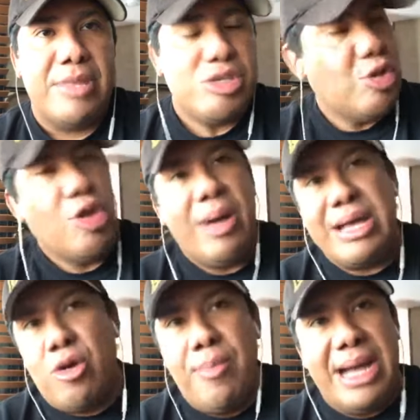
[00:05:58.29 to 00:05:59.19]
So no, I
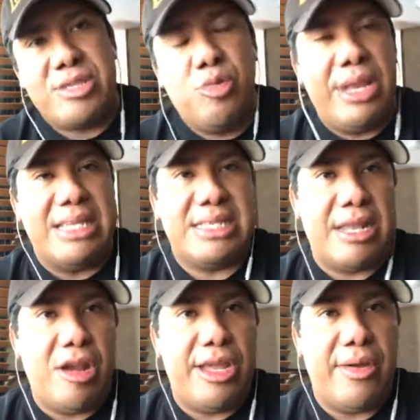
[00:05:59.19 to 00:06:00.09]
go back to what I said
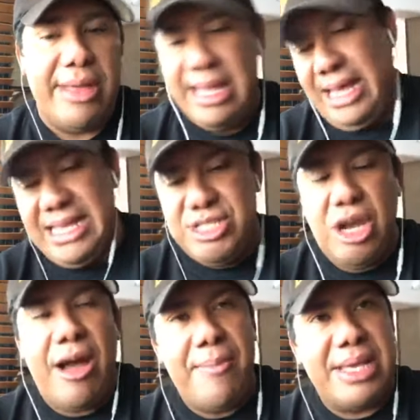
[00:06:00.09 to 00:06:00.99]
earlier. Is
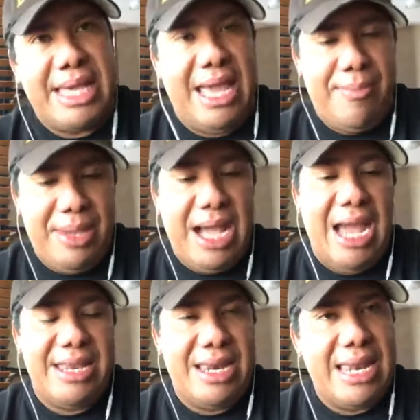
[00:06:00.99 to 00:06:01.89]
John McCain
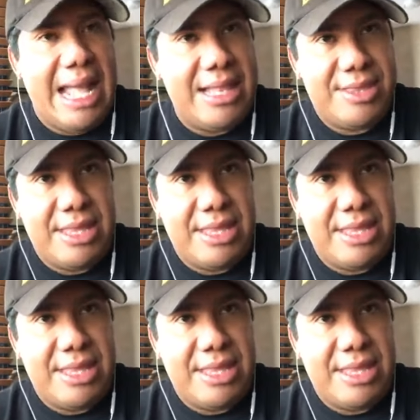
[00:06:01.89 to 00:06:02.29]
behind the land